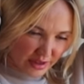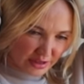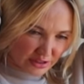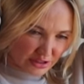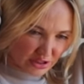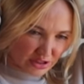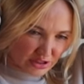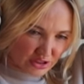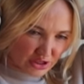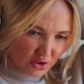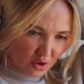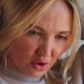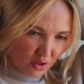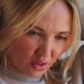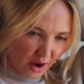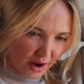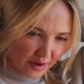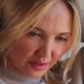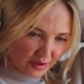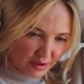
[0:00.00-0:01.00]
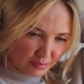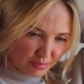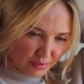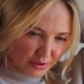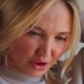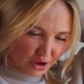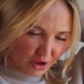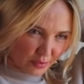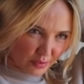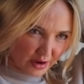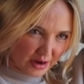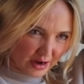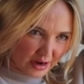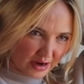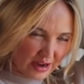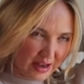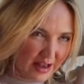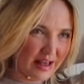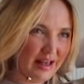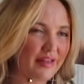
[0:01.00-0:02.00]
is just do a lot of the computer
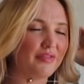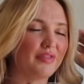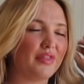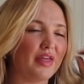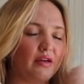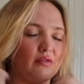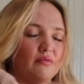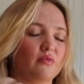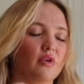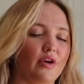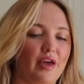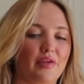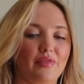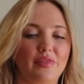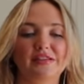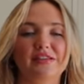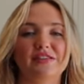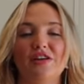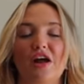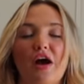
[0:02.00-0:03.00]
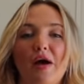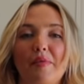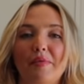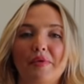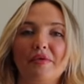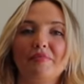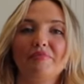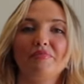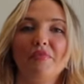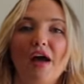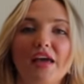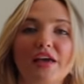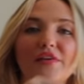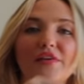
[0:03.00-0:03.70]
work that, okay, this is not happening. I